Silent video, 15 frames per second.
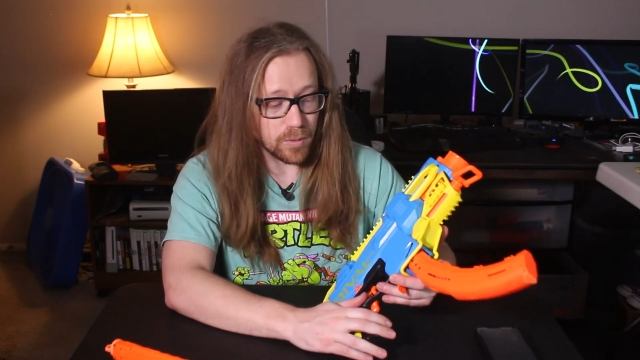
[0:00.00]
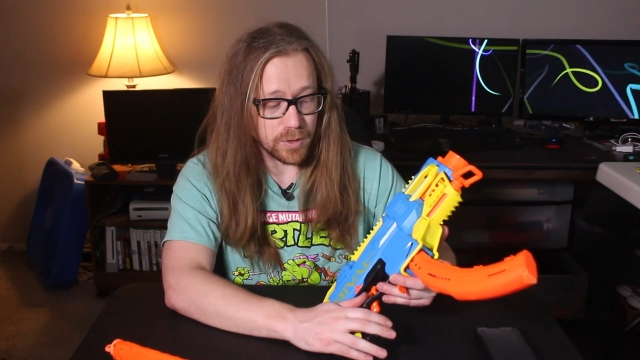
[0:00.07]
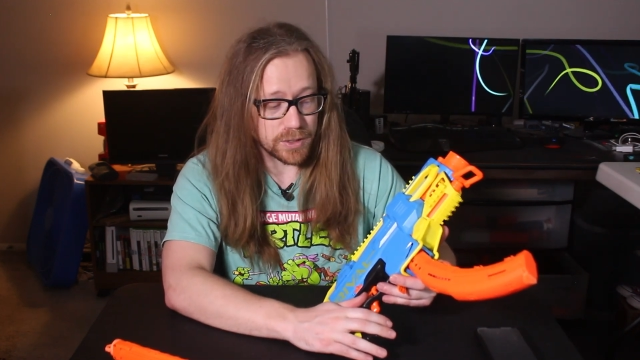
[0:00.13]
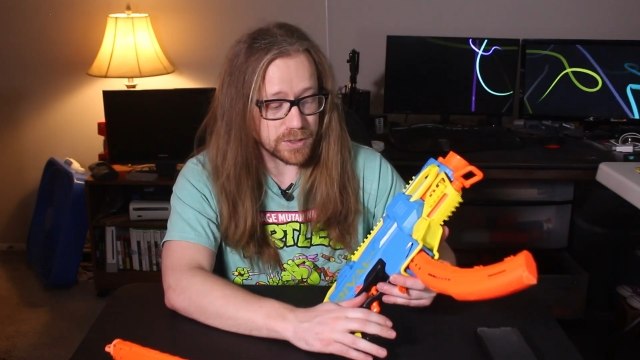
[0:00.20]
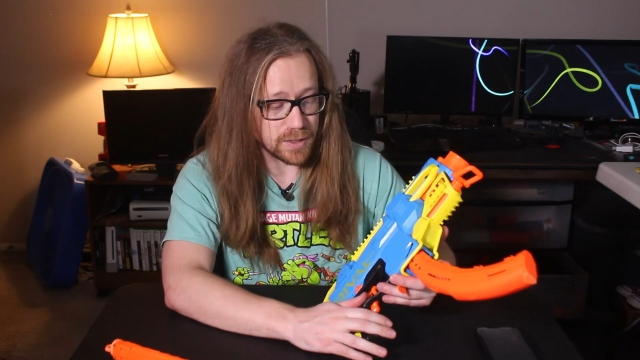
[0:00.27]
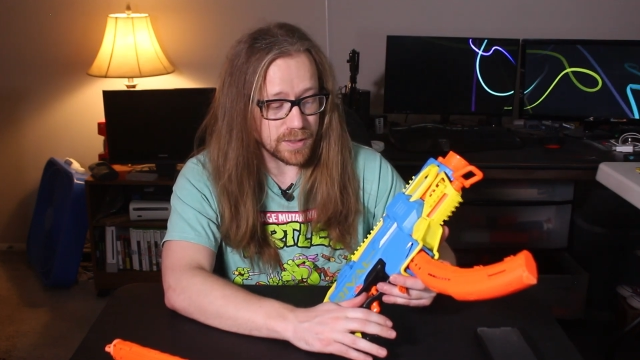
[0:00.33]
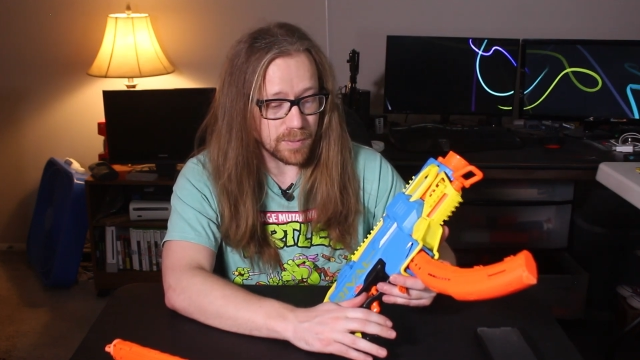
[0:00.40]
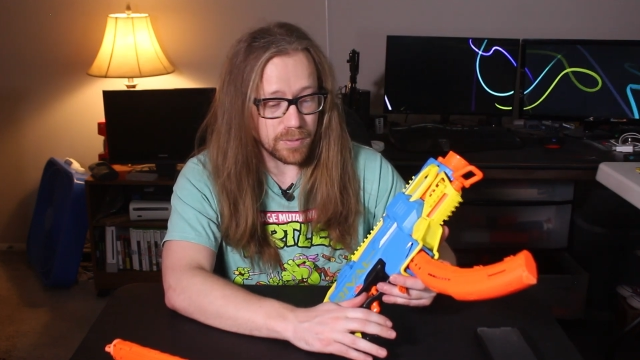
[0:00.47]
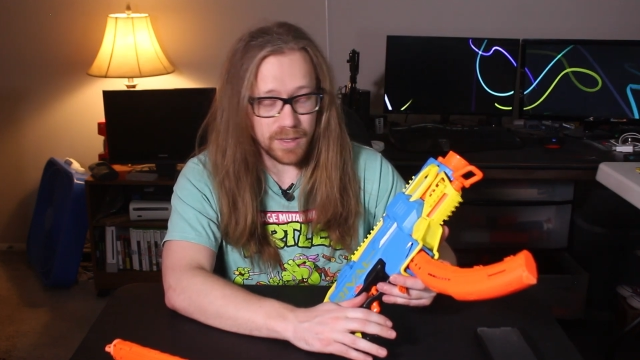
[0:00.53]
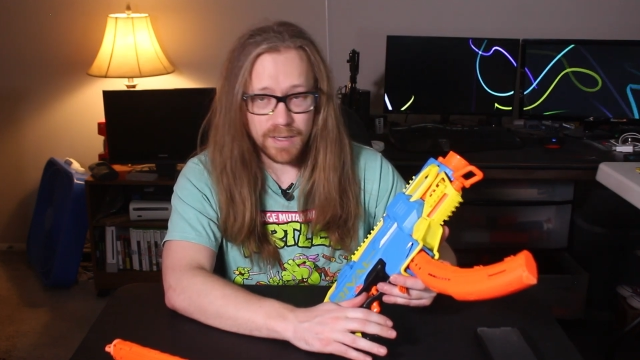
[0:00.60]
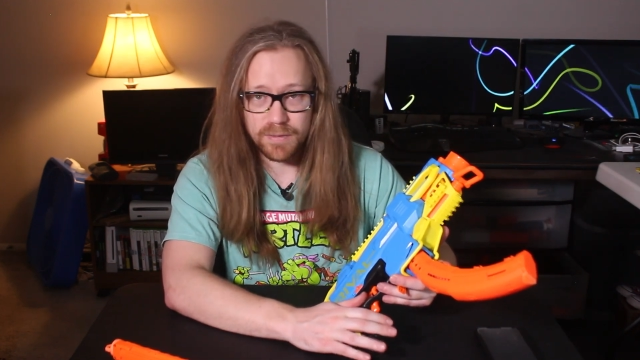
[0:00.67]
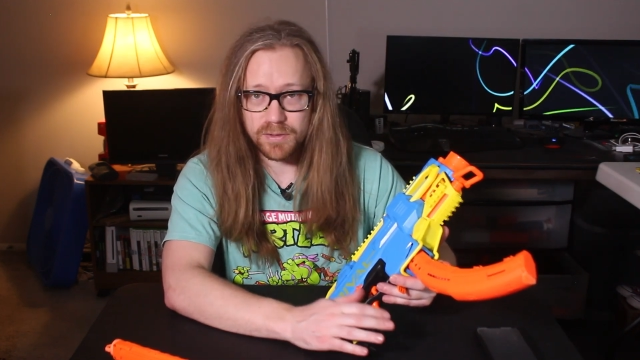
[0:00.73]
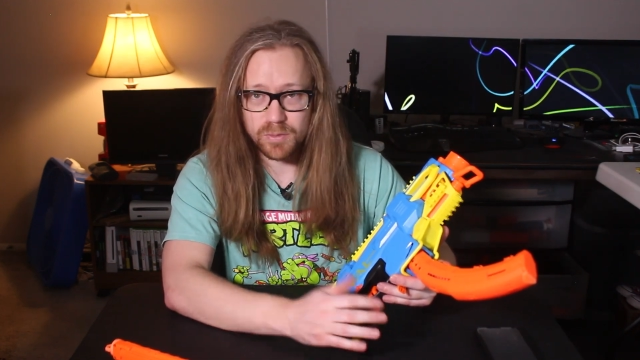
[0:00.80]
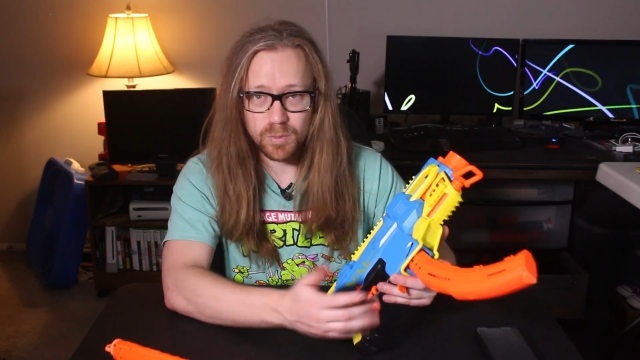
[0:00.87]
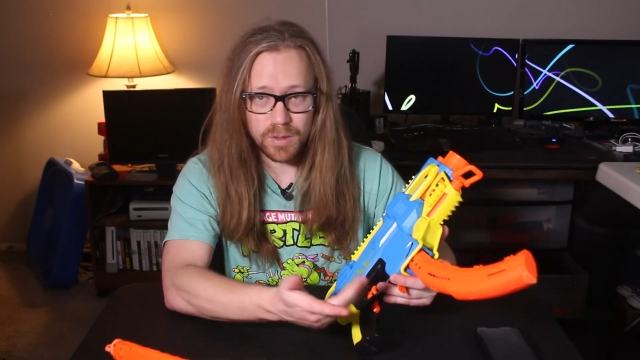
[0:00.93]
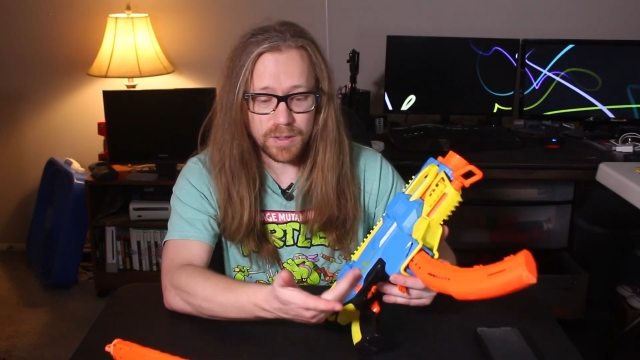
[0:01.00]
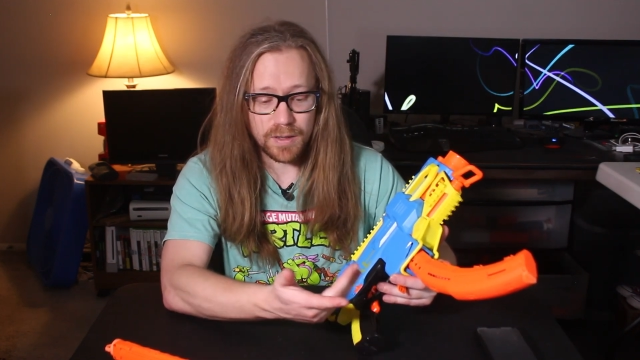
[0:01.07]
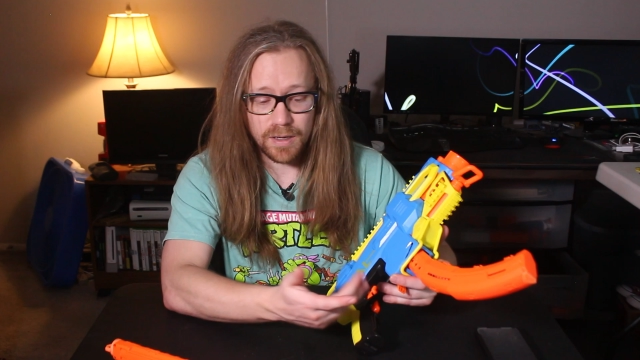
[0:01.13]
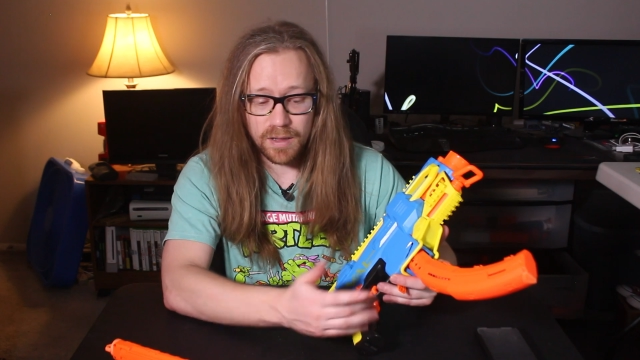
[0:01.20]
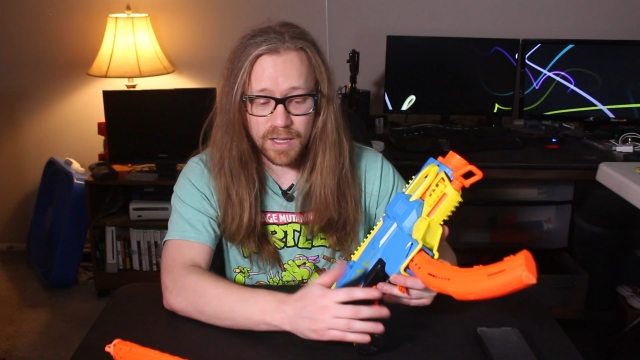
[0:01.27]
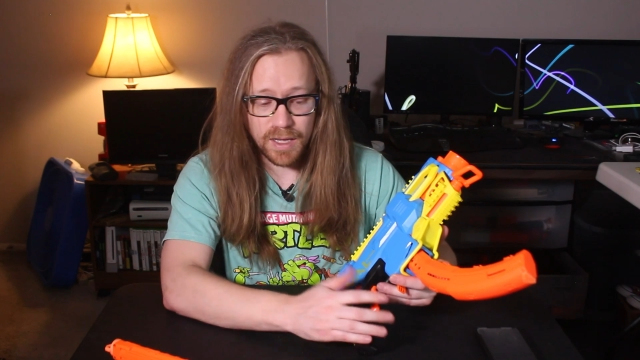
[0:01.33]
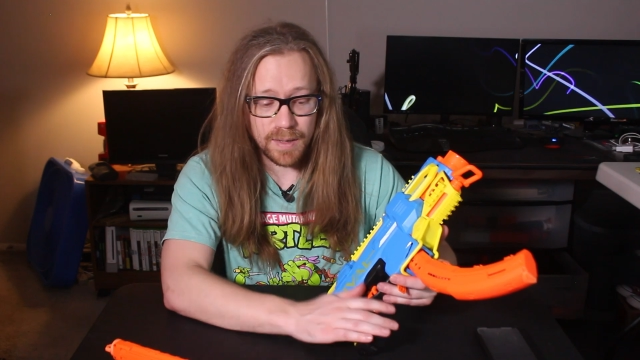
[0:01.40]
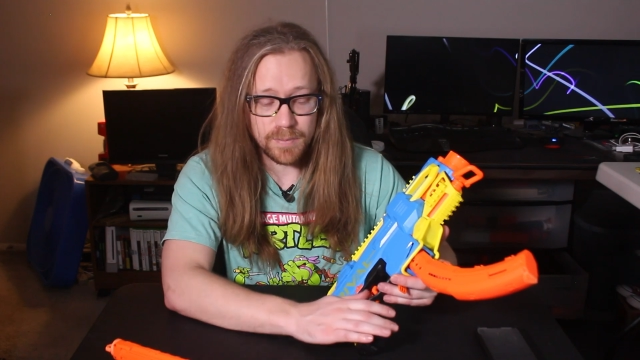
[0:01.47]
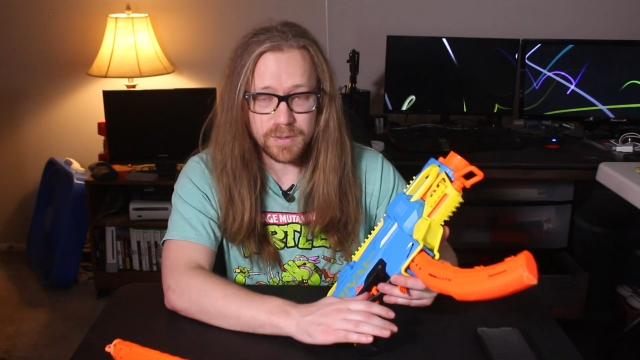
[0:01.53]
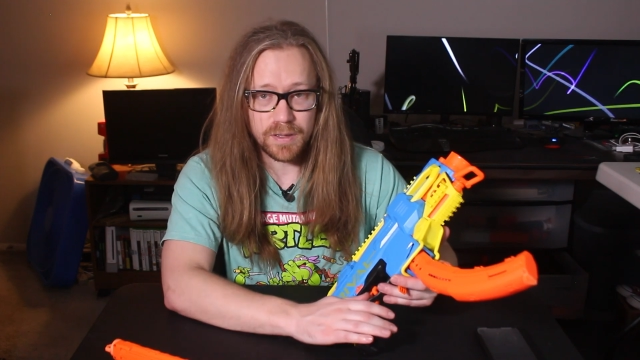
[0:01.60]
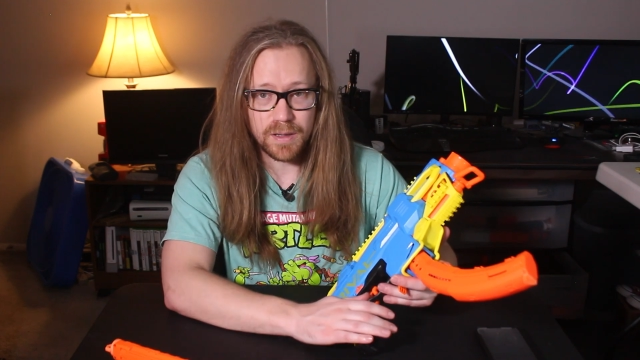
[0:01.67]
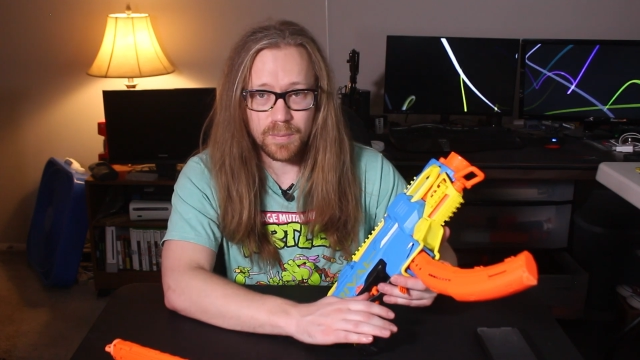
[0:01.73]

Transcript: which I believe is what the claims on the